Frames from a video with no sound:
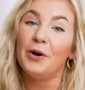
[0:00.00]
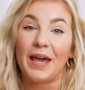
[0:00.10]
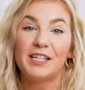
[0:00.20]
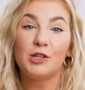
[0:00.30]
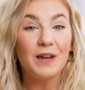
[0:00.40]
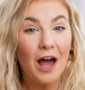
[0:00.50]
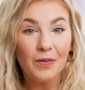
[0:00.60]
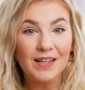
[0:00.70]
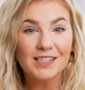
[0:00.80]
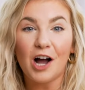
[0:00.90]
Okay, so now
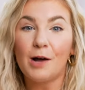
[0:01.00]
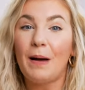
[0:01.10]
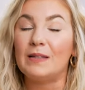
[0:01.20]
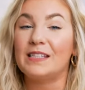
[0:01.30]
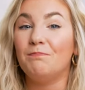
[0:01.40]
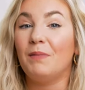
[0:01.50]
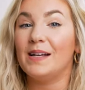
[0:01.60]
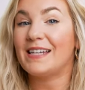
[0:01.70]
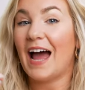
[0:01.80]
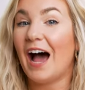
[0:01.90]
let's talk about some
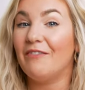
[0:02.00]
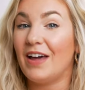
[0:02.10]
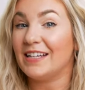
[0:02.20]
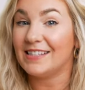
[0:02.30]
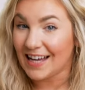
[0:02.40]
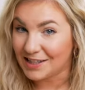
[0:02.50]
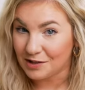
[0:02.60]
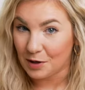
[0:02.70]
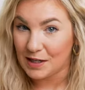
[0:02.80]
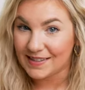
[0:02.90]
must-have
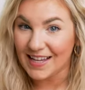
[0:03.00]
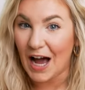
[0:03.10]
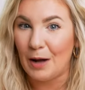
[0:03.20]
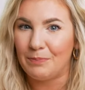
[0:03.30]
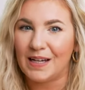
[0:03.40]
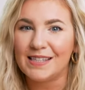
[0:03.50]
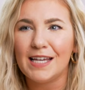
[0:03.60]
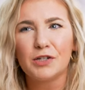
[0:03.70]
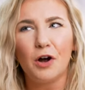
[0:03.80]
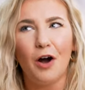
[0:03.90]
accessories um, because
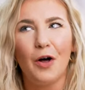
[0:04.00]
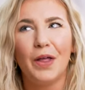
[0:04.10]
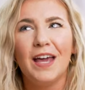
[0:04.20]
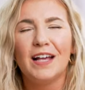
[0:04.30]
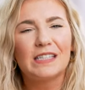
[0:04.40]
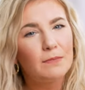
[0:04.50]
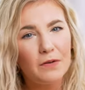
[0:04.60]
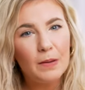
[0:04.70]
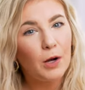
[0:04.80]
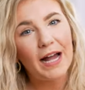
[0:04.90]
these are all, some of
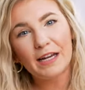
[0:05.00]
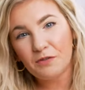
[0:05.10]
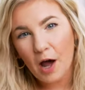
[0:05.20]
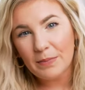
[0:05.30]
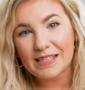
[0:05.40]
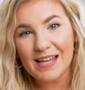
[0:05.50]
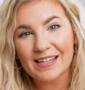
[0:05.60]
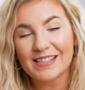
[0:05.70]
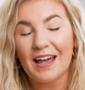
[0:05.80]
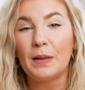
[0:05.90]
them are kind of common
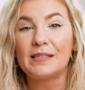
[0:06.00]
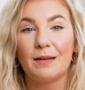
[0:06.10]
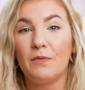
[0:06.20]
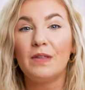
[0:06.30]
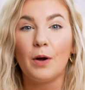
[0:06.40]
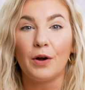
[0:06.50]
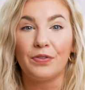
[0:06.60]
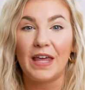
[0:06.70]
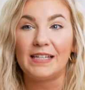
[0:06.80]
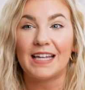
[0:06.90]
sense and then some of them are
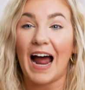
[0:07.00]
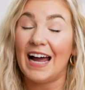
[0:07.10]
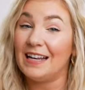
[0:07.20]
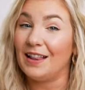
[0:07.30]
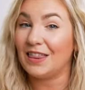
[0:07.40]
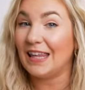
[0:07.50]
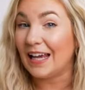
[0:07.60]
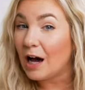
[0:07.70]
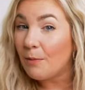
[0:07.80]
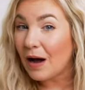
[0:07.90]
things that I didn't
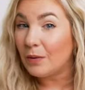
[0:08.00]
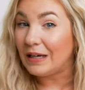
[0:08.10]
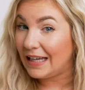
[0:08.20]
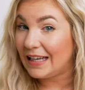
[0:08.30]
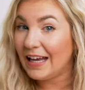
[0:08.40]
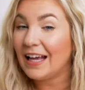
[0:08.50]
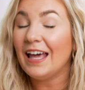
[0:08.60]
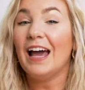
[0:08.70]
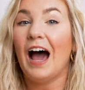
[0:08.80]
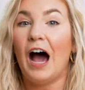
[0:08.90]
think about needing
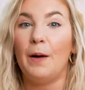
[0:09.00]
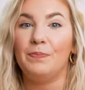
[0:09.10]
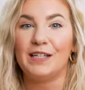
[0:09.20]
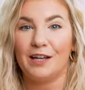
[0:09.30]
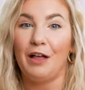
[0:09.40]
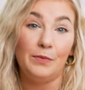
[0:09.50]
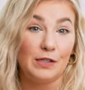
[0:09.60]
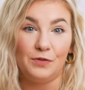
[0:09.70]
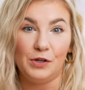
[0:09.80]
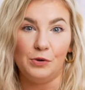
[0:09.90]
um, until I was
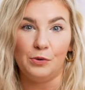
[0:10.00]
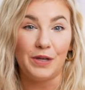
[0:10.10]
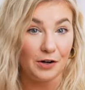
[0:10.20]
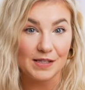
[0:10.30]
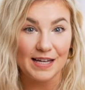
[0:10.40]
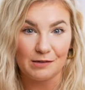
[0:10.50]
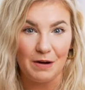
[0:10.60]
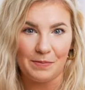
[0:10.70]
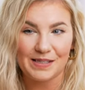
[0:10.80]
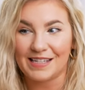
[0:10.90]
a few years into
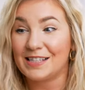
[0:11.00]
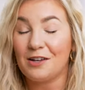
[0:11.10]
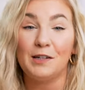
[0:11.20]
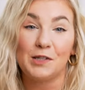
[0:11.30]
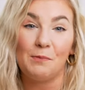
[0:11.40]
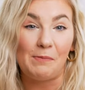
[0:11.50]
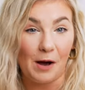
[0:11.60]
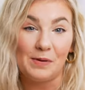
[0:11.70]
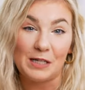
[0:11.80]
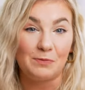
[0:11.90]
my business. Also, my
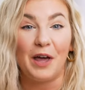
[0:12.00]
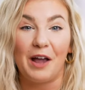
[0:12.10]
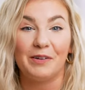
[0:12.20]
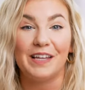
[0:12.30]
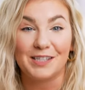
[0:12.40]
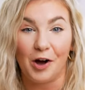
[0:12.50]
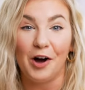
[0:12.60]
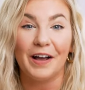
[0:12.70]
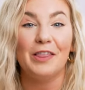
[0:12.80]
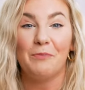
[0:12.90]
puppy is playing with his
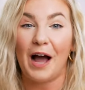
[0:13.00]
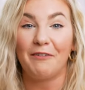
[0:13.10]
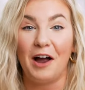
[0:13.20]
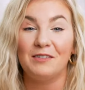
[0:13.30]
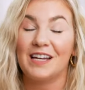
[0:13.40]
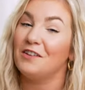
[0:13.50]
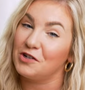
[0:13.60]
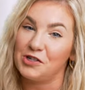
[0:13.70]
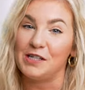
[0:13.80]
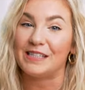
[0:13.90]
Kong in the background and
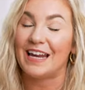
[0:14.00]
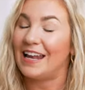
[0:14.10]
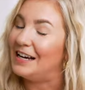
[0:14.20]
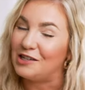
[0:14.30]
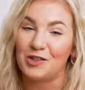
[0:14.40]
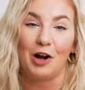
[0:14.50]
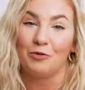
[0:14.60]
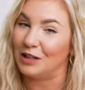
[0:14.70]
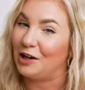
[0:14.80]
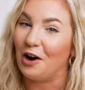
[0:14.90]
there's cheese in it and he's trying
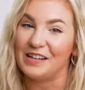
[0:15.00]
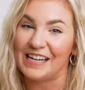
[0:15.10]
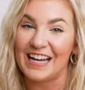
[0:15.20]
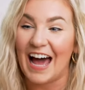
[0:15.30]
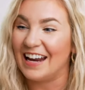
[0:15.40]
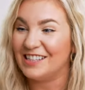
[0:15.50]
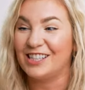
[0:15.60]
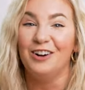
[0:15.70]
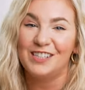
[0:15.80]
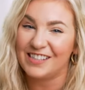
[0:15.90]
really hard to get at it.
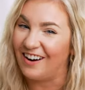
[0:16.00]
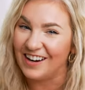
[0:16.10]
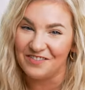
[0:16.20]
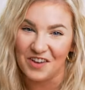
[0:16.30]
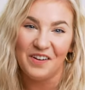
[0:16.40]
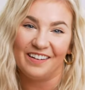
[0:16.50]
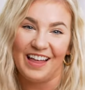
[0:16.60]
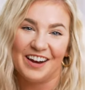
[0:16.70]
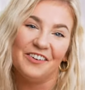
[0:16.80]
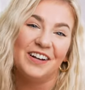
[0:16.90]
So sorry if you hear
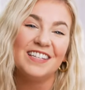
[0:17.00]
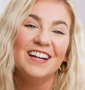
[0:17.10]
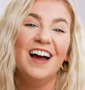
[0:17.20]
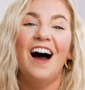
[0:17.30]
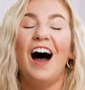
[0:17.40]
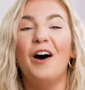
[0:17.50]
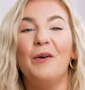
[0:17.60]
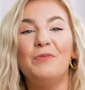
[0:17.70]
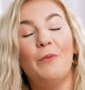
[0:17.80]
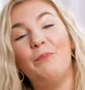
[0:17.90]
that noise.
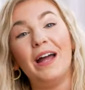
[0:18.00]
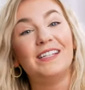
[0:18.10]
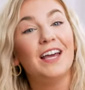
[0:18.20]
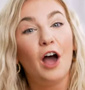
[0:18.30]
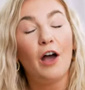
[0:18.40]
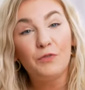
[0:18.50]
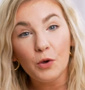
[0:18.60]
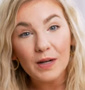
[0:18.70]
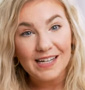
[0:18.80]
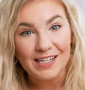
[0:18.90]
Um, but a few
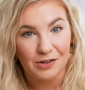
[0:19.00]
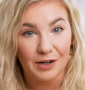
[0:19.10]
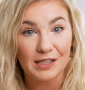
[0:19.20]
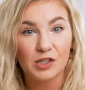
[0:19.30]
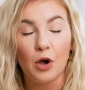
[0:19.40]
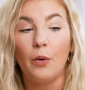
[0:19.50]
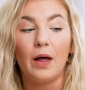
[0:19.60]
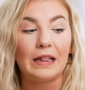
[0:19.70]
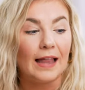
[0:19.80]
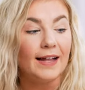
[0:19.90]
accessories. So
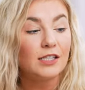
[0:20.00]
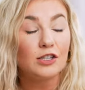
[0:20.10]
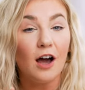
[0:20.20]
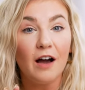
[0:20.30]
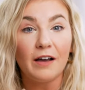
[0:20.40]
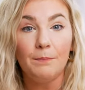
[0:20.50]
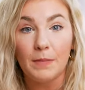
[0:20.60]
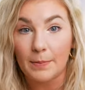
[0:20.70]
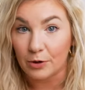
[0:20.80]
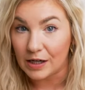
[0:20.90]
let's talk
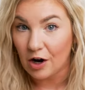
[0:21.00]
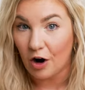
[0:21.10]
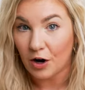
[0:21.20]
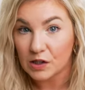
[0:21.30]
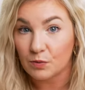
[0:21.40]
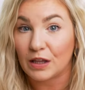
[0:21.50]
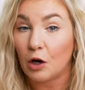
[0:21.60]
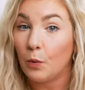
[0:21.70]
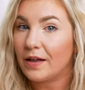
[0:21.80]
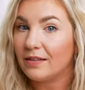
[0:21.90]
memory cards really
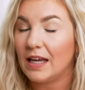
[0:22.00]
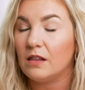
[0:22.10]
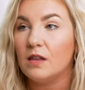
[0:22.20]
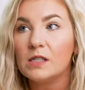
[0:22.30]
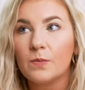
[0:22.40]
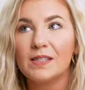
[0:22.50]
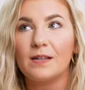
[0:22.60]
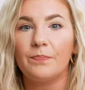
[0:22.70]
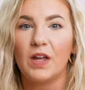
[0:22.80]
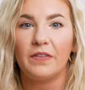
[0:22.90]
quickly. This was
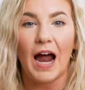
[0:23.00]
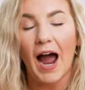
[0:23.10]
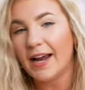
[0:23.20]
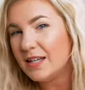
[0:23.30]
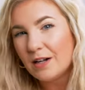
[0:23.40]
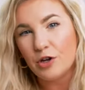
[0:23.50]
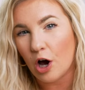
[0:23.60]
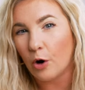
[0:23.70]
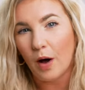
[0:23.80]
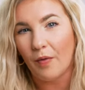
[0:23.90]
something that I didn't
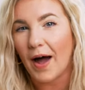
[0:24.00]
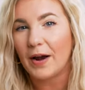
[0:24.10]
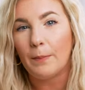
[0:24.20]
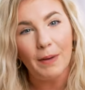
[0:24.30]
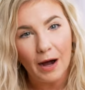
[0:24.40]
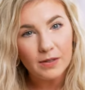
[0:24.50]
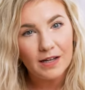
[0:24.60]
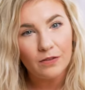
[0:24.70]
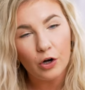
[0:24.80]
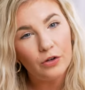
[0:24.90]
know a lot about
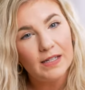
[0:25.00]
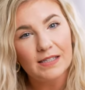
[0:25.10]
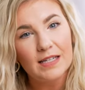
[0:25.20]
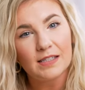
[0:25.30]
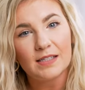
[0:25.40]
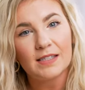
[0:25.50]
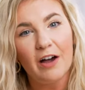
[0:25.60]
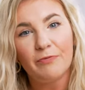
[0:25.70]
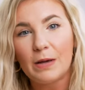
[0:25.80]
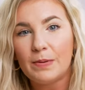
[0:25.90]
in the early seasons
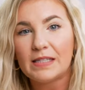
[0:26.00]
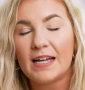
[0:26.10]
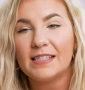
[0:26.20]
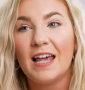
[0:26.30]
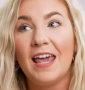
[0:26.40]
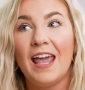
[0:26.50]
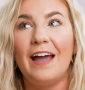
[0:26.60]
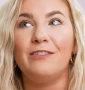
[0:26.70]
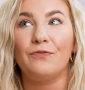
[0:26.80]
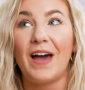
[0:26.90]
of my business
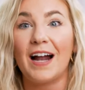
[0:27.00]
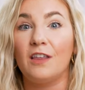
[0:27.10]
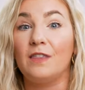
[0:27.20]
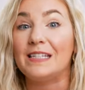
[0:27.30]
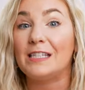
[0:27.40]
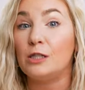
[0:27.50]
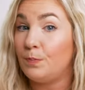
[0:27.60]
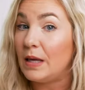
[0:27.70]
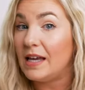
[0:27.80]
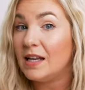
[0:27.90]
and the fact that the
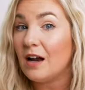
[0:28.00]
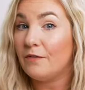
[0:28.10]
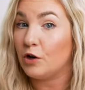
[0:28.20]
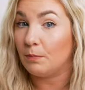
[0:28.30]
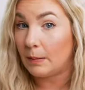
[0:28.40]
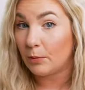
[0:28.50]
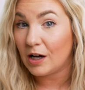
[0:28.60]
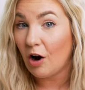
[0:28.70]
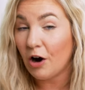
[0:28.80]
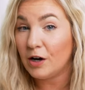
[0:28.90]
speed of your memory
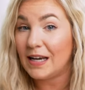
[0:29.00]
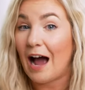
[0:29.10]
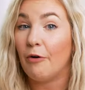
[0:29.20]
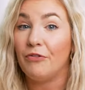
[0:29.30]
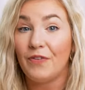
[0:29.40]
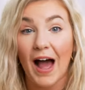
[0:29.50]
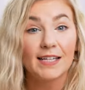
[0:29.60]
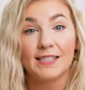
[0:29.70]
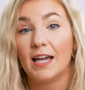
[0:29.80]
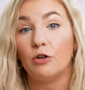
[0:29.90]
card and how
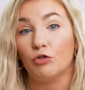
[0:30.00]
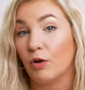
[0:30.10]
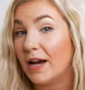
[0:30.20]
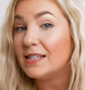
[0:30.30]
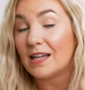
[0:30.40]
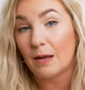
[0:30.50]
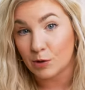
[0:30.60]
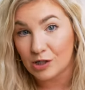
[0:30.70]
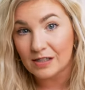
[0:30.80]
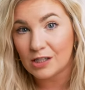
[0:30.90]
fast it can write
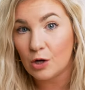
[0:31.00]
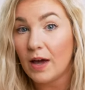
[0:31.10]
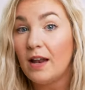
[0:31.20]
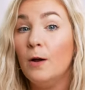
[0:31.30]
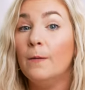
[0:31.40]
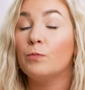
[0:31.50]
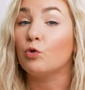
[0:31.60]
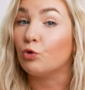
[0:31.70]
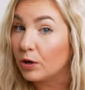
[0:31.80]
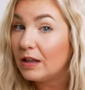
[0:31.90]
images to it
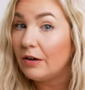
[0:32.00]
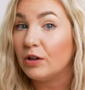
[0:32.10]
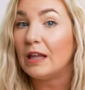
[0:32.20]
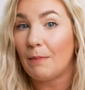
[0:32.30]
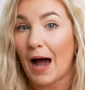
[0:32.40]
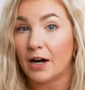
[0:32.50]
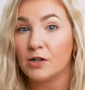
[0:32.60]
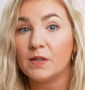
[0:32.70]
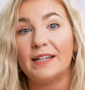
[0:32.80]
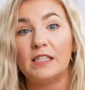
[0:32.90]
really, really
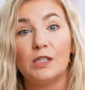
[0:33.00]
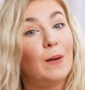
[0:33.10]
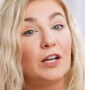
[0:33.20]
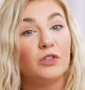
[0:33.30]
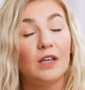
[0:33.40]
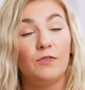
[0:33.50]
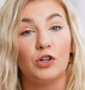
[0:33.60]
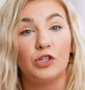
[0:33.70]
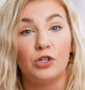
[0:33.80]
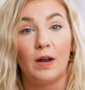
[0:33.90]
matters, especially if you're
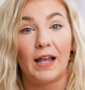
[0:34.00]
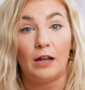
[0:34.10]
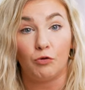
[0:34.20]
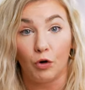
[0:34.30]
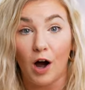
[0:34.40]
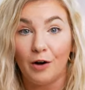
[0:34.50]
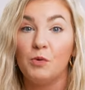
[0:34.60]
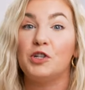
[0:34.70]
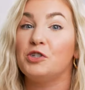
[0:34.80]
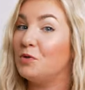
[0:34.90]
shooting in RAW,
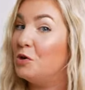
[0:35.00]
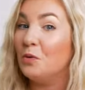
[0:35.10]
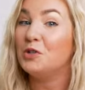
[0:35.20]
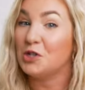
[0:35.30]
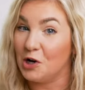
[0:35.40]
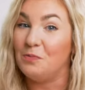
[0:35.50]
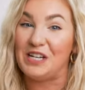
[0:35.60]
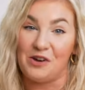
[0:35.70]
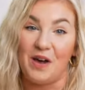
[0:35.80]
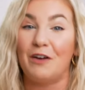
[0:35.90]
which you should be
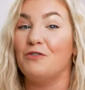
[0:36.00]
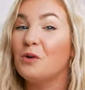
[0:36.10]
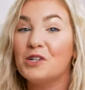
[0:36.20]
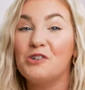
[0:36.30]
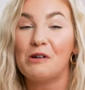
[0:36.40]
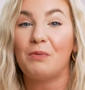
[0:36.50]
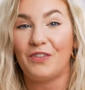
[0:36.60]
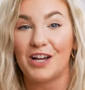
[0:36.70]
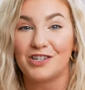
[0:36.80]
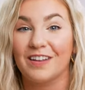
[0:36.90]
doing. If you are shooting
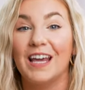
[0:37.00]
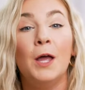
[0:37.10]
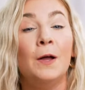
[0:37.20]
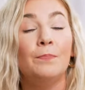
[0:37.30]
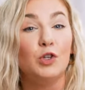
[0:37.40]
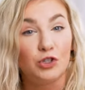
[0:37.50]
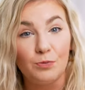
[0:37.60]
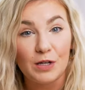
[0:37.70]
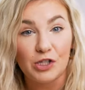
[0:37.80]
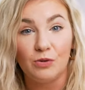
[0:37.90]
professionally, you should
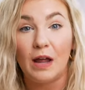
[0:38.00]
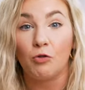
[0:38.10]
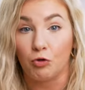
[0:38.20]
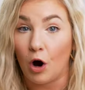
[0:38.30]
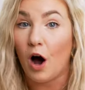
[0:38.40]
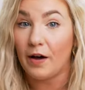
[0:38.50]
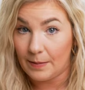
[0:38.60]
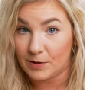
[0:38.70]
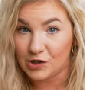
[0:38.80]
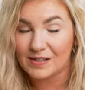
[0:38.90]
be shooting RAW
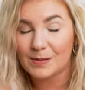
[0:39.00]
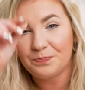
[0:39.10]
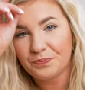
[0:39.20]
images.